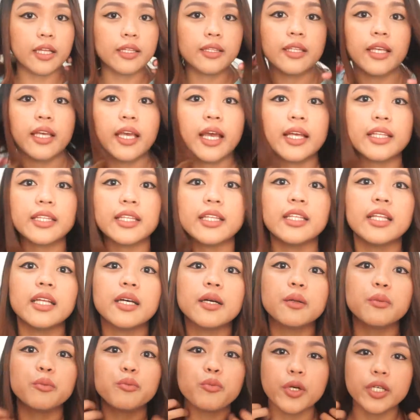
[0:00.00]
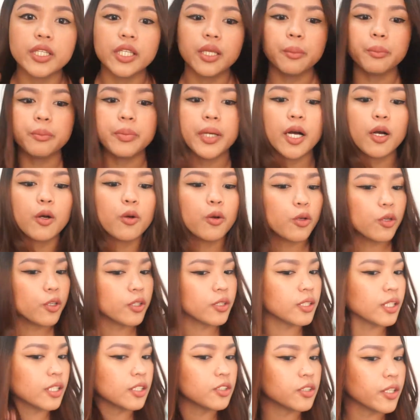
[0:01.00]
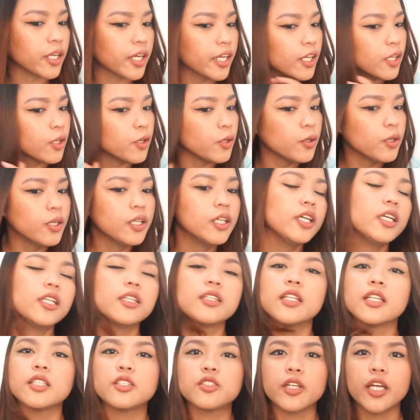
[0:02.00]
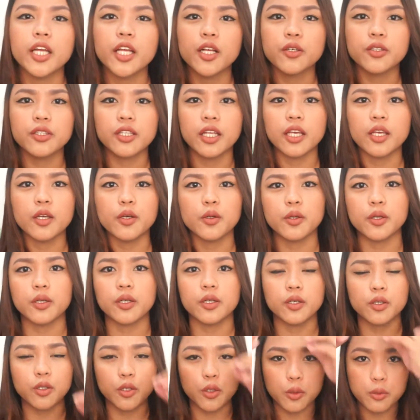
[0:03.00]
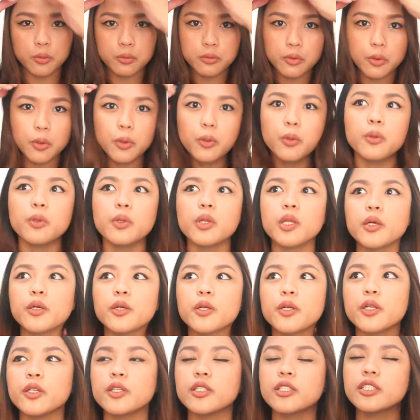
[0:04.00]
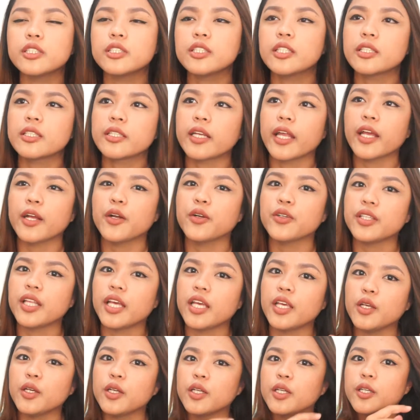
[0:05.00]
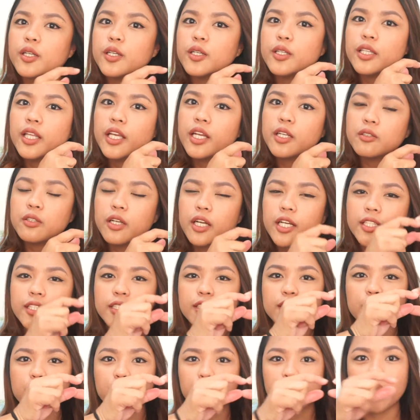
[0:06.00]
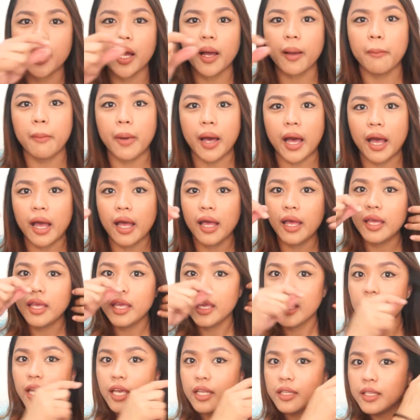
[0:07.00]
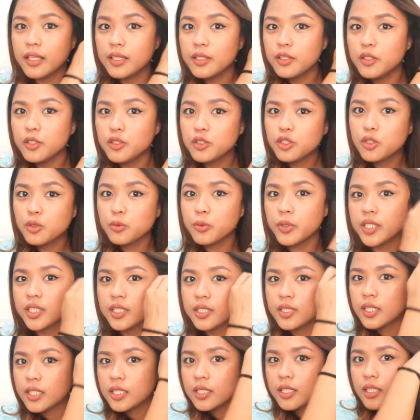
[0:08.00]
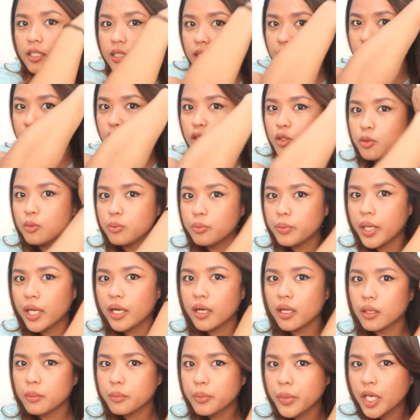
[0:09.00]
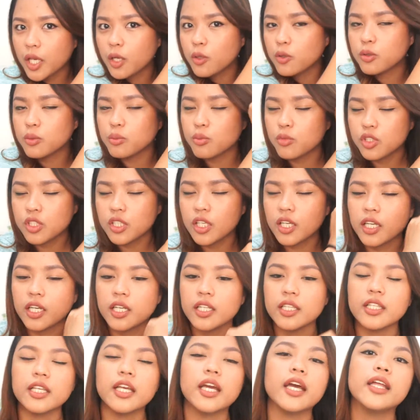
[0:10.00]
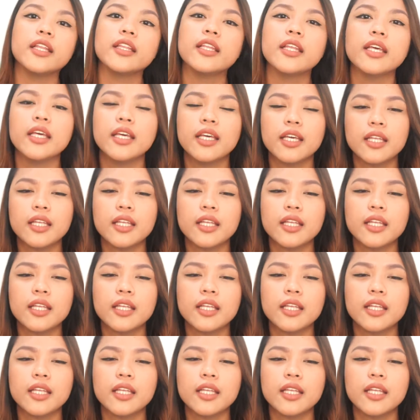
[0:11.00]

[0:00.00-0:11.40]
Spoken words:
At na yata ng pwedeng pangkulot na try ko. Na-try ko na yung rollers, na-try ko na yung curling rods, yung pahaba. And then you twist it and then you parang paikot mo siyang ganyan.